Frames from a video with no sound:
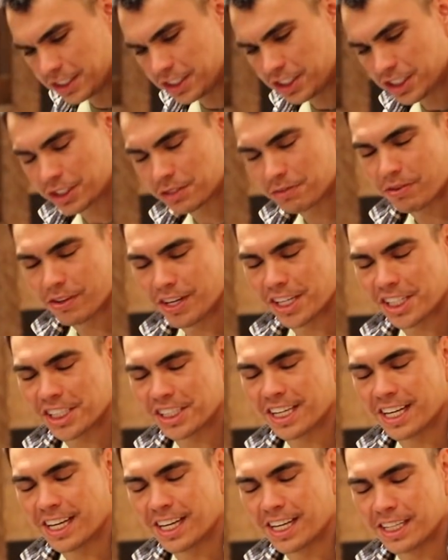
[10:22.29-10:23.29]
Just finished a
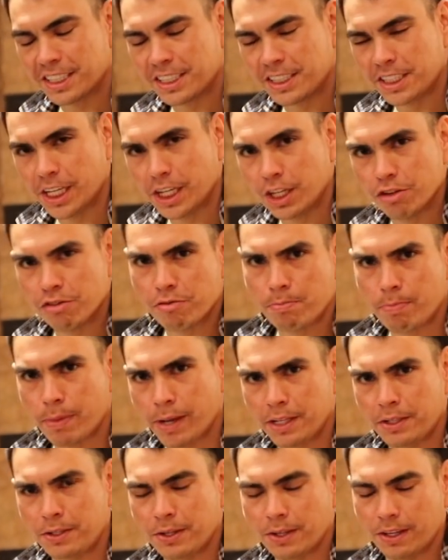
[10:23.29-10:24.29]
hard set of
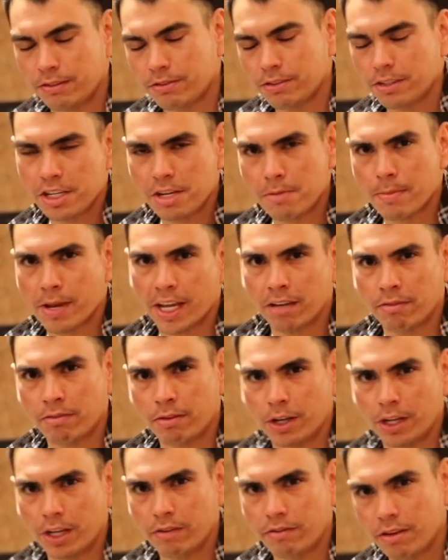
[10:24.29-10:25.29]
Beethoven. You may have
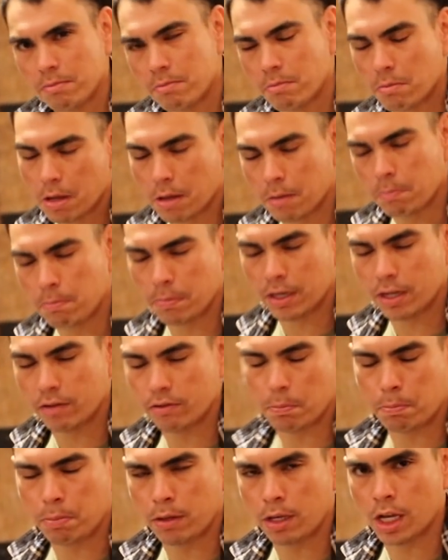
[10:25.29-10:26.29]
heard of him, a bit of a
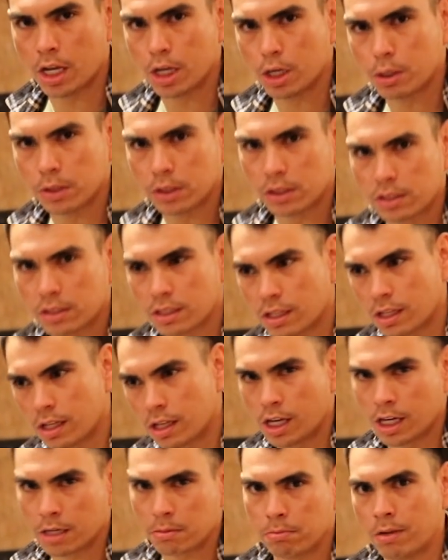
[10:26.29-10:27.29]
pianist
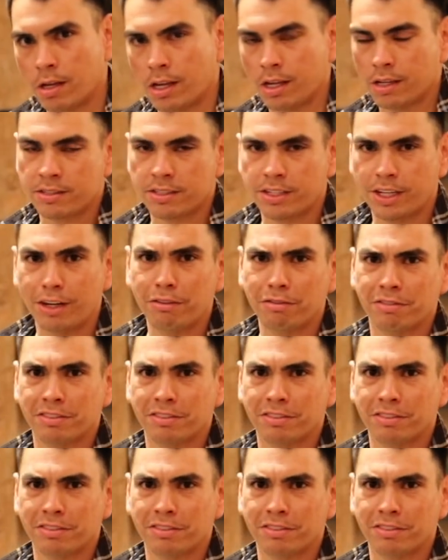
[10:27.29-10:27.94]
like myself.